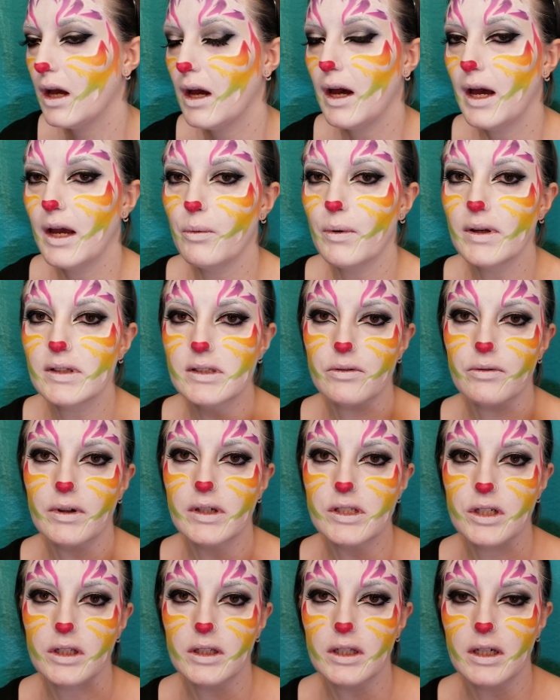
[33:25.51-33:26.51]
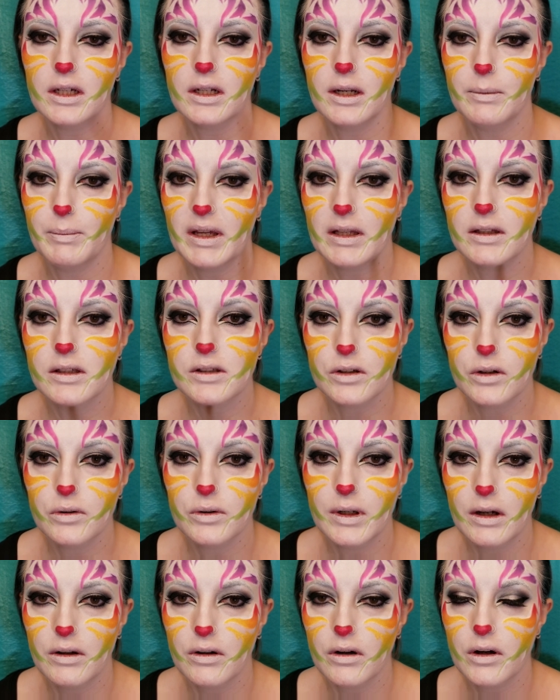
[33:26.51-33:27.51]
I was originally going to make this go
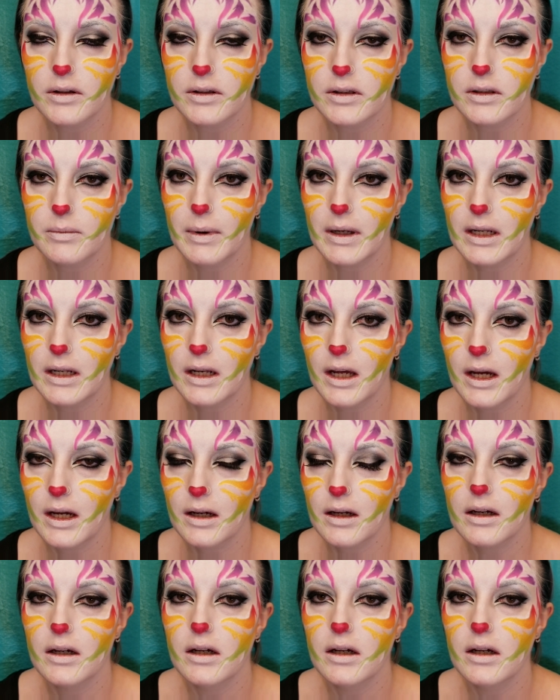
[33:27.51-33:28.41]
down onto my neck,